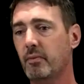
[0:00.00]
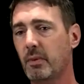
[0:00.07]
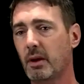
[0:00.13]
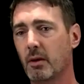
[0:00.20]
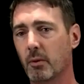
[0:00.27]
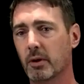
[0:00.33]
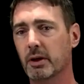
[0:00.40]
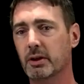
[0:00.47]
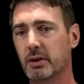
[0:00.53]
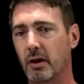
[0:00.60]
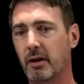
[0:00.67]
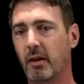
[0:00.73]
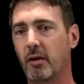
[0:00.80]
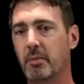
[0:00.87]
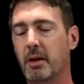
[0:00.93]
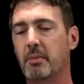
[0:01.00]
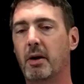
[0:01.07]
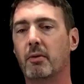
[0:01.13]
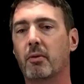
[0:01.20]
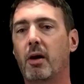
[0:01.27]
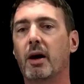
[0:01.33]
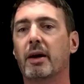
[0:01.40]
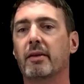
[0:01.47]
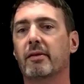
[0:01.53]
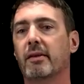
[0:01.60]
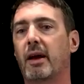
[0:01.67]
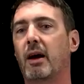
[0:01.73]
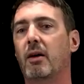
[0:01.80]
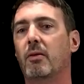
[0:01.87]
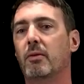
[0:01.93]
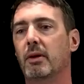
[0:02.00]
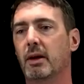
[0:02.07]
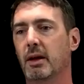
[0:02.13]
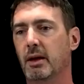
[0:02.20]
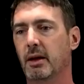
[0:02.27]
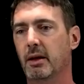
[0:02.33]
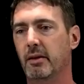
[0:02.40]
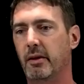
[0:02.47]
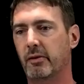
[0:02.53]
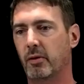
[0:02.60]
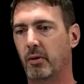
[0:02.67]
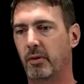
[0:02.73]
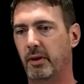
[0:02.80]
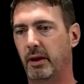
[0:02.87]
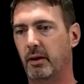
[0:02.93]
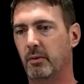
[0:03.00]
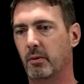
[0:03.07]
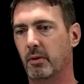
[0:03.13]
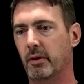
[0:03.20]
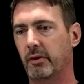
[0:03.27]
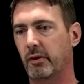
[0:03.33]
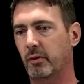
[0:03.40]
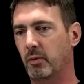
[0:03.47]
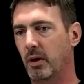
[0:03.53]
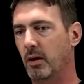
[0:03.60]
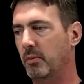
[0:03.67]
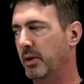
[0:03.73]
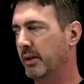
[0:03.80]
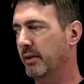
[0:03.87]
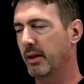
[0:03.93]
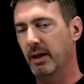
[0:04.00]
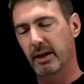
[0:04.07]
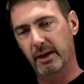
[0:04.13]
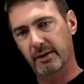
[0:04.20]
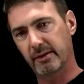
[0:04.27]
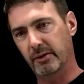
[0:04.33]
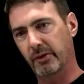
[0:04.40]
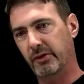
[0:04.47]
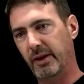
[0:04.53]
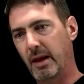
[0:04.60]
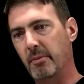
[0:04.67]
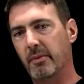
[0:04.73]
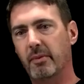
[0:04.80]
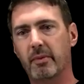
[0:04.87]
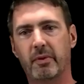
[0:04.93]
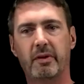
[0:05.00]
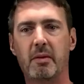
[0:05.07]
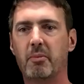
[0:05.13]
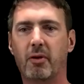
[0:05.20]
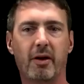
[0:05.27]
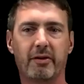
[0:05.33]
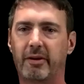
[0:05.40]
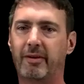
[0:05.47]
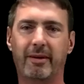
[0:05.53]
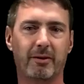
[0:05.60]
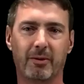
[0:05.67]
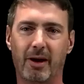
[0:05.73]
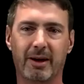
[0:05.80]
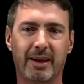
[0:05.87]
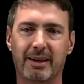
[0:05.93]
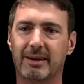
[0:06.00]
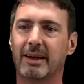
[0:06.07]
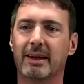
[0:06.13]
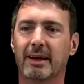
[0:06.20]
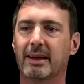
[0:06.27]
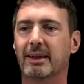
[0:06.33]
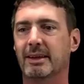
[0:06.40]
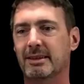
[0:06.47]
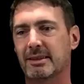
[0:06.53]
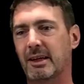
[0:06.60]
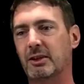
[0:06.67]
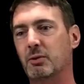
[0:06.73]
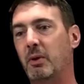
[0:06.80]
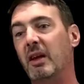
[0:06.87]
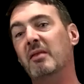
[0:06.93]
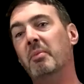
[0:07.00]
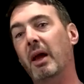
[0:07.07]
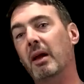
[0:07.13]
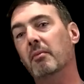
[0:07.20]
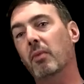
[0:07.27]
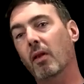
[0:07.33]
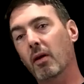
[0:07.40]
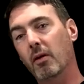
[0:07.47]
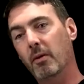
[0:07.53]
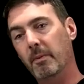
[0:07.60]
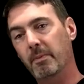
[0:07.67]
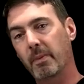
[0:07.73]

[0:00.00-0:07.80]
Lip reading: We're going to talk a little bit about rockets and how this whole thing works as well. But still same process in a rocket, suck, squeeze, bang, blow.